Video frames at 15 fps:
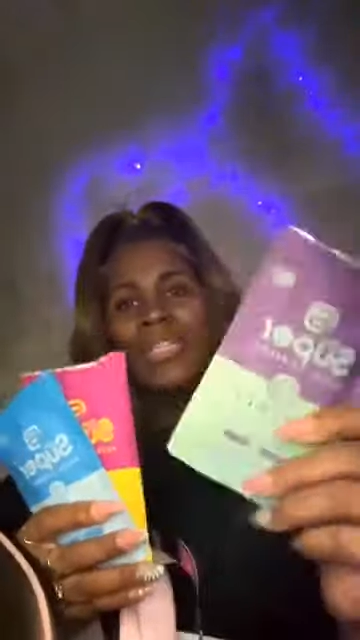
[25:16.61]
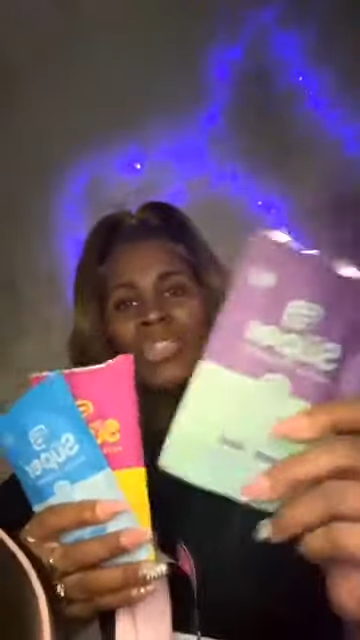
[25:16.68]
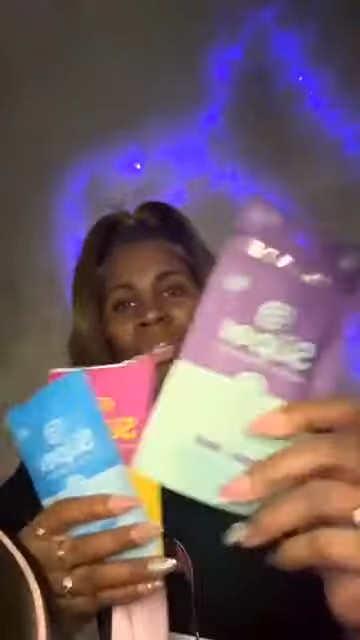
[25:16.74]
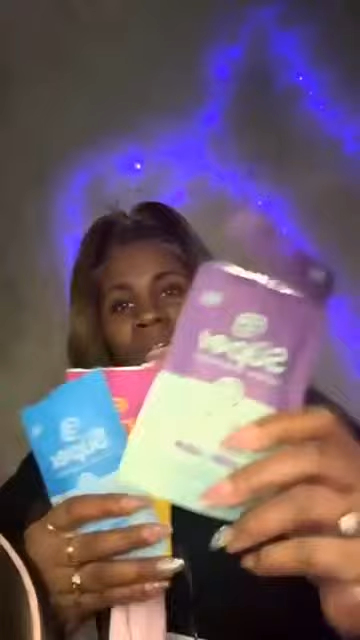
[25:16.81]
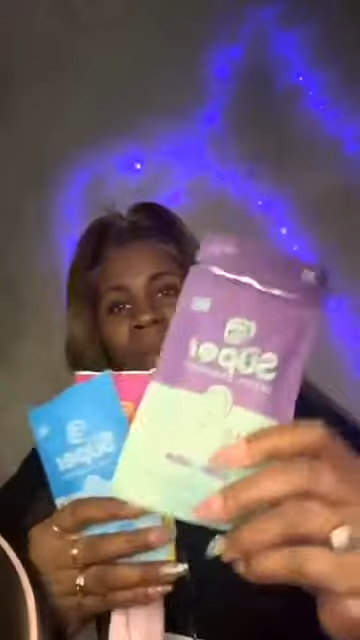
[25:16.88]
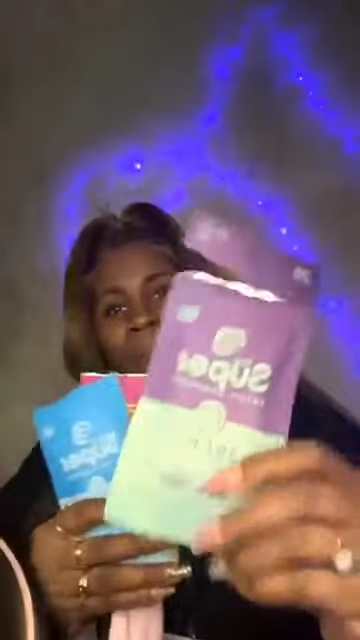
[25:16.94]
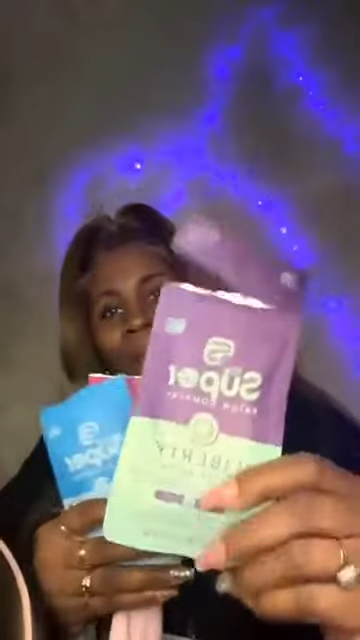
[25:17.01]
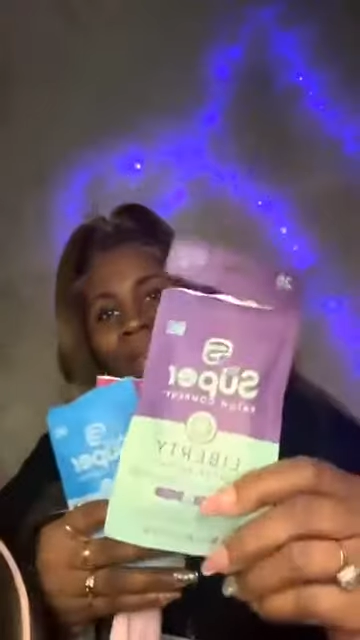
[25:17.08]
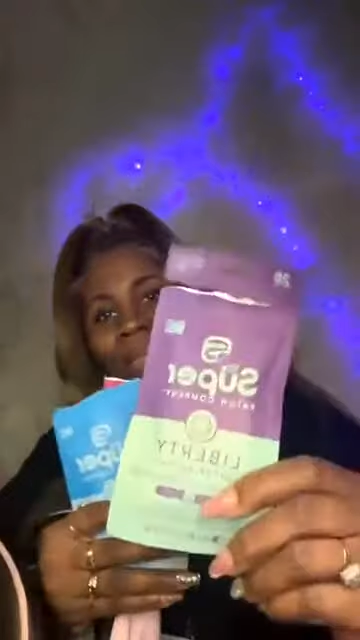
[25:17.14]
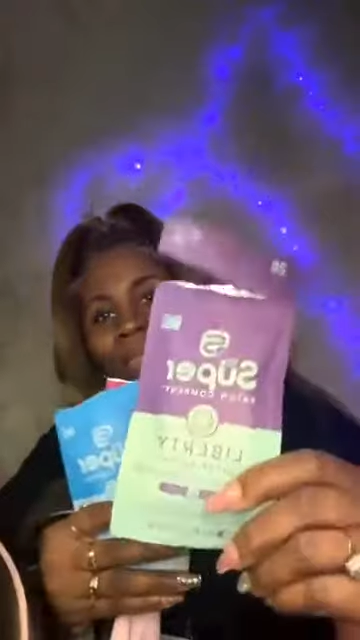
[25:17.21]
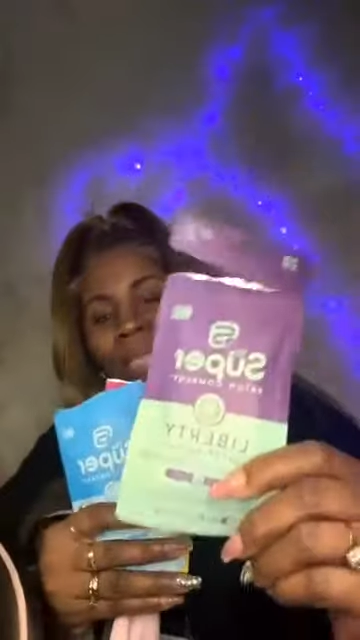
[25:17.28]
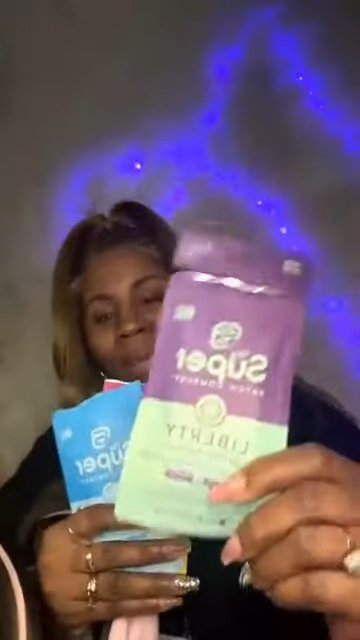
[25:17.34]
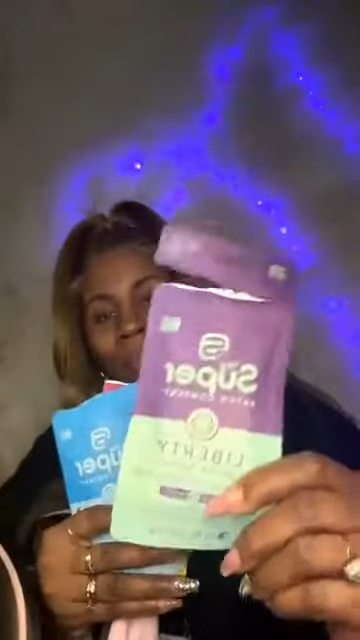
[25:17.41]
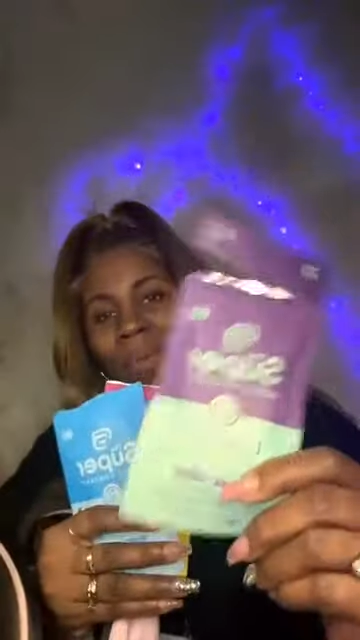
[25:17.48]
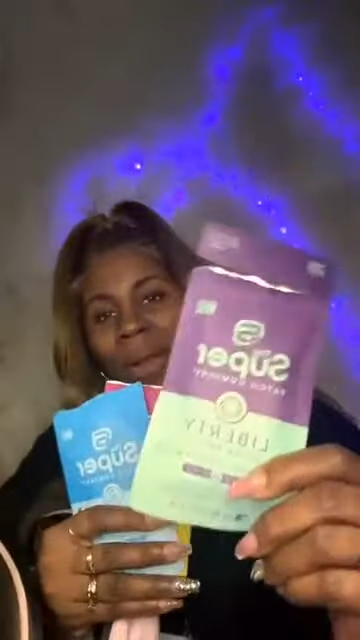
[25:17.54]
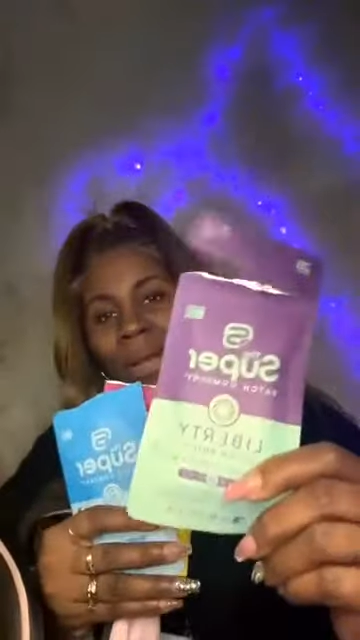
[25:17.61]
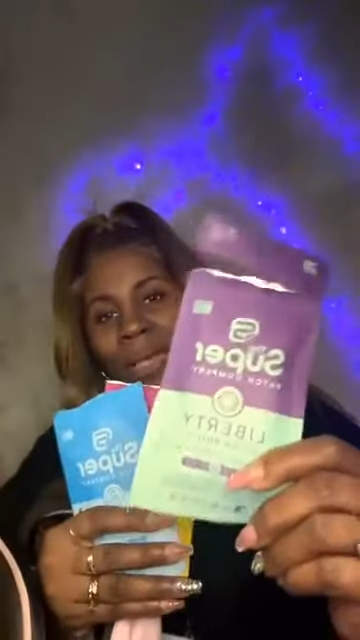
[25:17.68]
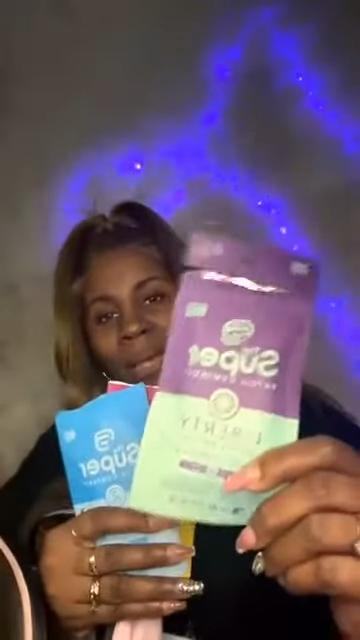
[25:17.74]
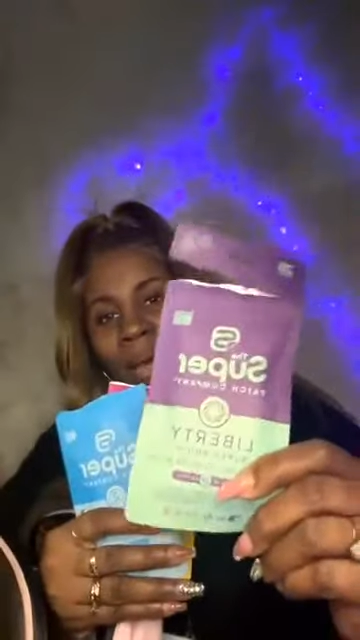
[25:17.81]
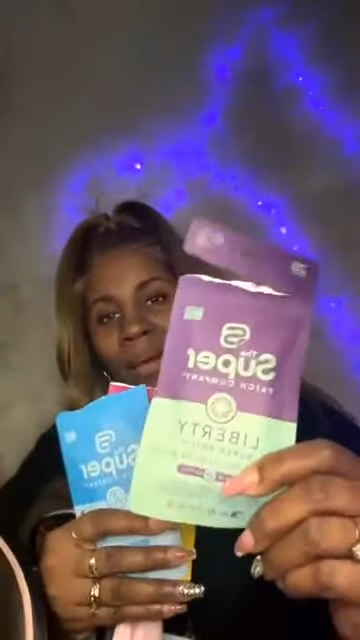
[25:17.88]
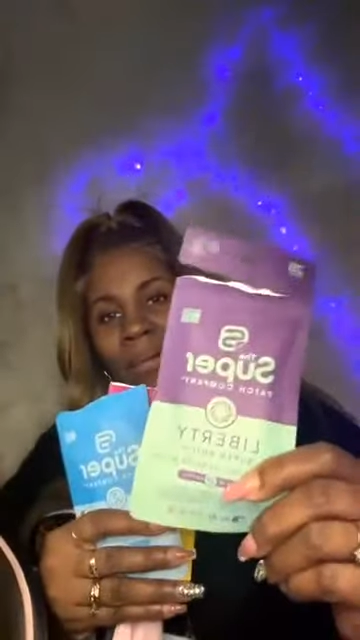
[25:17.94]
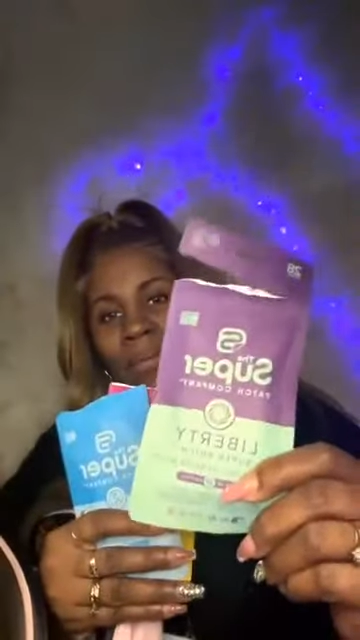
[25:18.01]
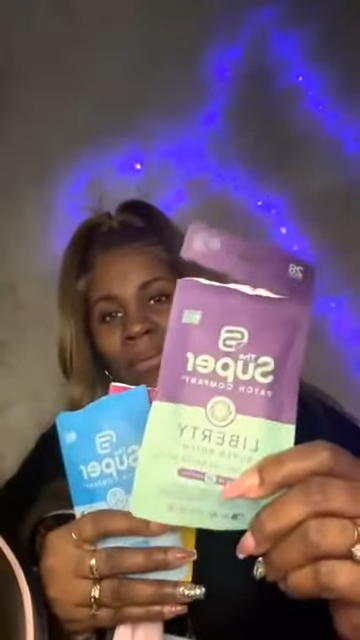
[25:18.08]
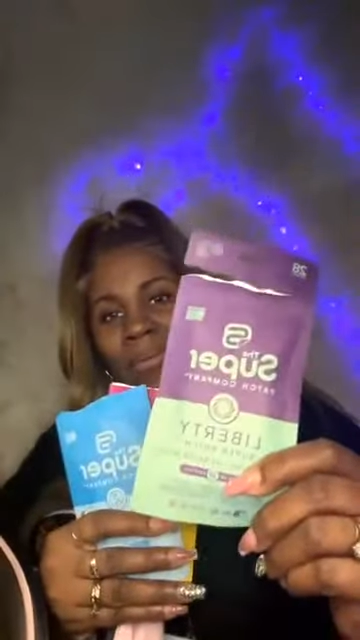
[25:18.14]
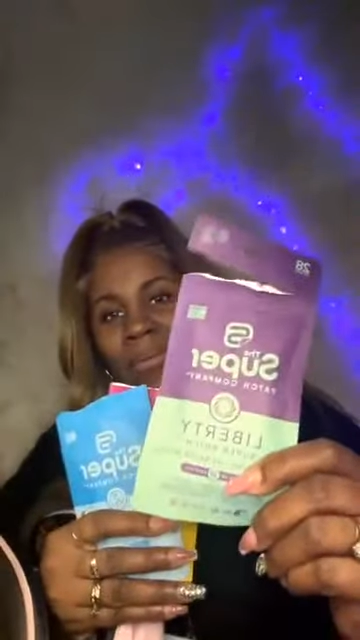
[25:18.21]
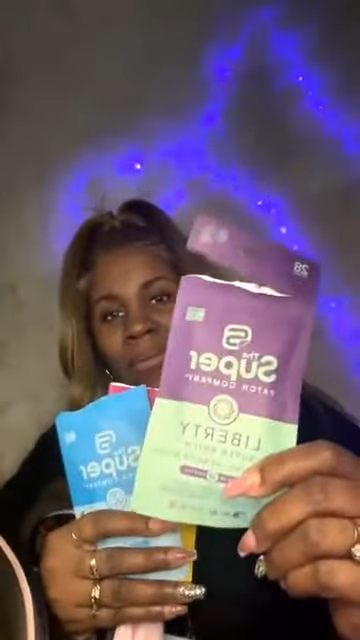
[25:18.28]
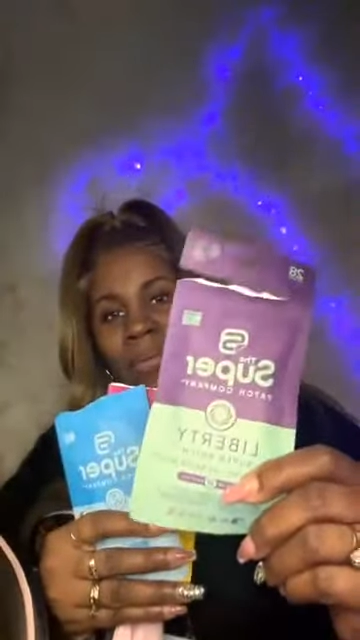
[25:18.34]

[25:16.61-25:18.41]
Because you're going to balance their brain out.